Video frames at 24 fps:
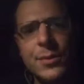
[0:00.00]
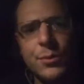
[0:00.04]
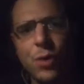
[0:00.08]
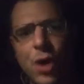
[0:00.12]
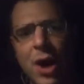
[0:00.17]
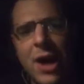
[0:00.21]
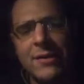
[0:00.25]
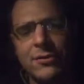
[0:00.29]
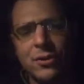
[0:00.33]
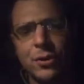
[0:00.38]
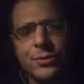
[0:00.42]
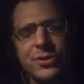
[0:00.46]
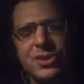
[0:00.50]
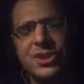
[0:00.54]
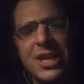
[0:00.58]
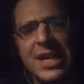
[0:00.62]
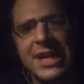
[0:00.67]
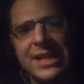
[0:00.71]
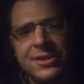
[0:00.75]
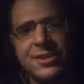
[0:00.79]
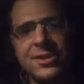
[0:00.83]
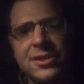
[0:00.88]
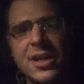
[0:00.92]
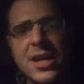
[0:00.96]
Proverbs
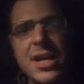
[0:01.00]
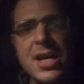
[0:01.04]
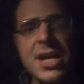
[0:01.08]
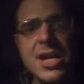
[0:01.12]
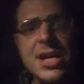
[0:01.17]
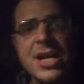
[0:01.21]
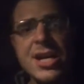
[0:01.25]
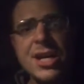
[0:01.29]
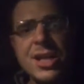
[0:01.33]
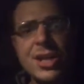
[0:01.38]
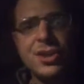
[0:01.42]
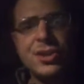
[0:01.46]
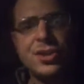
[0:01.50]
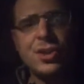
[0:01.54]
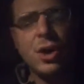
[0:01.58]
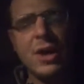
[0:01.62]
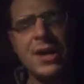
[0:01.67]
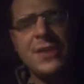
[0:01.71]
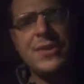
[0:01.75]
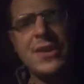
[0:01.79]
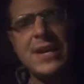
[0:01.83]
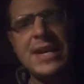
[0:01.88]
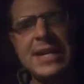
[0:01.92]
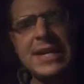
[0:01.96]
says. So
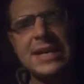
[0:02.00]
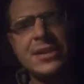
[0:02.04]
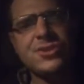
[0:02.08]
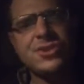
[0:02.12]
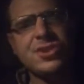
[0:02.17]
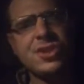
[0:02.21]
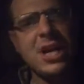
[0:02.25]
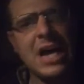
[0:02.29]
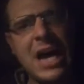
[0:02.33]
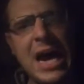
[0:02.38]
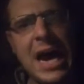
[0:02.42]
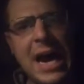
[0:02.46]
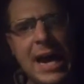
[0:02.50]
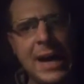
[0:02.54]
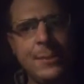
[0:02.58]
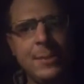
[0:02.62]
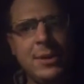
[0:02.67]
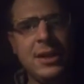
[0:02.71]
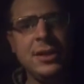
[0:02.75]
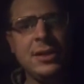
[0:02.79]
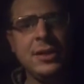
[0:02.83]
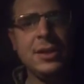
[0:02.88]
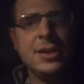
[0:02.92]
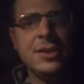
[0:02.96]
I think it's
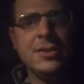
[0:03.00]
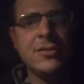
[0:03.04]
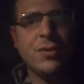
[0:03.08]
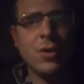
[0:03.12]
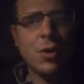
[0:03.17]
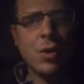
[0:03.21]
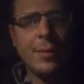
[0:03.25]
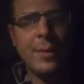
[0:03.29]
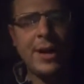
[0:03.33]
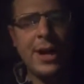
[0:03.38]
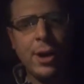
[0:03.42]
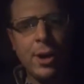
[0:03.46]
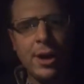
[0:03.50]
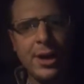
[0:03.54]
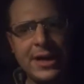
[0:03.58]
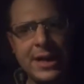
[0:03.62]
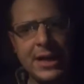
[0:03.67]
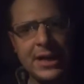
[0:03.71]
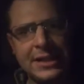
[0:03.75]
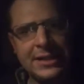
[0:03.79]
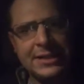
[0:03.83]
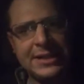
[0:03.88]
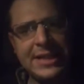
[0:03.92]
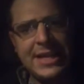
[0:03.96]
time for
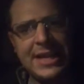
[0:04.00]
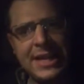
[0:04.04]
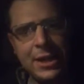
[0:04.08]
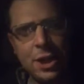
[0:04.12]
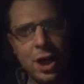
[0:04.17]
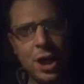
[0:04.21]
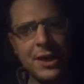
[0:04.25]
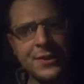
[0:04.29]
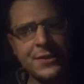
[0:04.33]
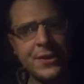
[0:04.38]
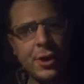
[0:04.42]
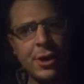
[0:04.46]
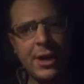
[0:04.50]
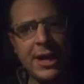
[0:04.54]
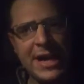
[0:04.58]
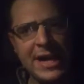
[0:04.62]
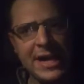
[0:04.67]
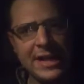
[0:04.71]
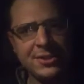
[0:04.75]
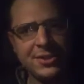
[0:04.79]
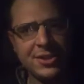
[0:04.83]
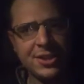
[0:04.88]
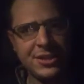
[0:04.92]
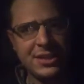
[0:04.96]
America to get on their
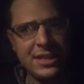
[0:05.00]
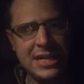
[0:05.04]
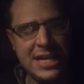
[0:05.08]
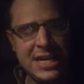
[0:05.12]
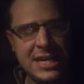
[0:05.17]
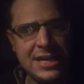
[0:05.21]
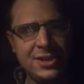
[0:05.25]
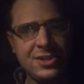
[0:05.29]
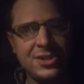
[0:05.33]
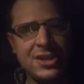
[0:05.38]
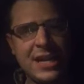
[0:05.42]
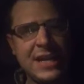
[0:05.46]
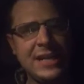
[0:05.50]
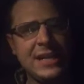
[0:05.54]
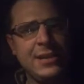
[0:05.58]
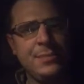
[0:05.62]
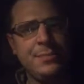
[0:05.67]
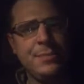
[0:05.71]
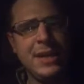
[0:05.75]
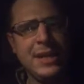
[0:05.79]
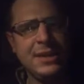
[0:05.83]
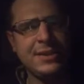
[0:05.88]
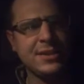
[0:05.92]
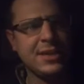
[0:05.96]
hands and knees and
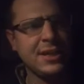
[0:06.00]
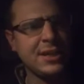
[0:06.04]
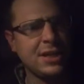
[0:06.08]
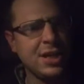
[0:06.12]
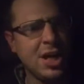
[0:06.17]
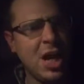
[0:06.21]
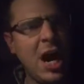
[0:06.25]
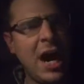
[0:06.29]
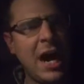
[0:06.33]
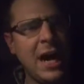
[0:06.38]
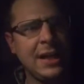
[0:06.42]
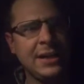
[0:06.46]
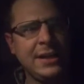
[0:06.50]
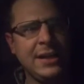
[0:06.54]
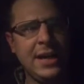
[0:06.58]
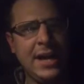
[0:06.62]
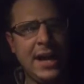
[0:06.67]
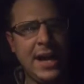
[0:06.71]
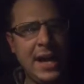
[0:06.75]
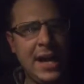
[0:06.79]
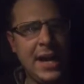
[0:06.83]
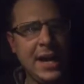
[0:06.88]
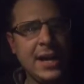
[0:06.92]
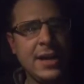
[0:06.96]
admit to God
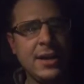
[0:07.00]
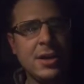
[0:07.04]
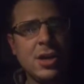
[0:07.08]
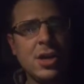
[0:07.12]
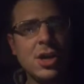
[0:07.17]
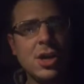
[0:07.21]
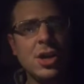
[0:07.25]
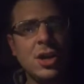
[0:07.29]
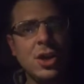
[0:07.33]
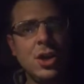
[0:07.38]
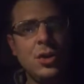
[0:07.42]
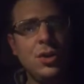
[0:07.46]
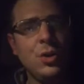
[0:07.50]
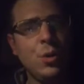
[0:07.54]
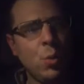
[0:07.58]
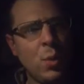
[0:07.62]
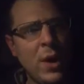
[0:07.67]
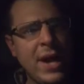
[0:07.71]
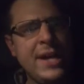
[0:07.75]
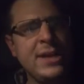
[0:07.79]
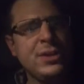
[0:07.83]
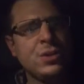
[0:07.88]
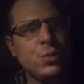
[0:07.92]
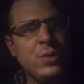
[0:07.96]
the
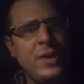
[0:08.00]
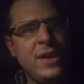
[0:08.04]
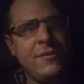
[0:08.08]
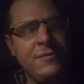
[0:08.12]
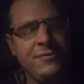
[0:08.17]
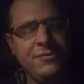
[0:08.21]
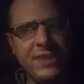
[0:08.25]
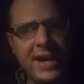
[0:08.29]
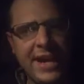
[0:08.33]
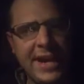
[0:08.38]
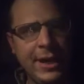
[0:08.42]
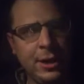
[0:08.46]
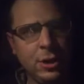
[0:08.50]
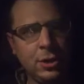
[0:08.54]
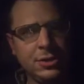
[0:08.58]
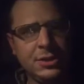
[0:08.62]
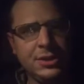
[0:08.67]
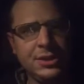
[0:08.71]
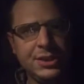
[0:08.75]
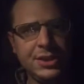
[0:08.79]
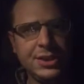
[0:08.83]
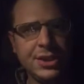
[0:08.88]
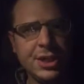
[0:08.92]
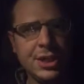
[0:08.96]
ways we have failed,
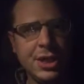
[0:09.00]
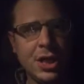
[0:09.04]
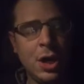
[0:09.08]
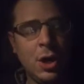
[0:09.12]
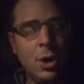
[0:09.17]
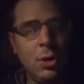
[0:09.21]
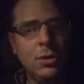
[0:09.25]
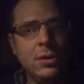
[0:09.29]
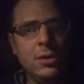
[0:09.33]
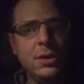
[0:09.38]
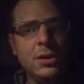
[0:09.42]
you know.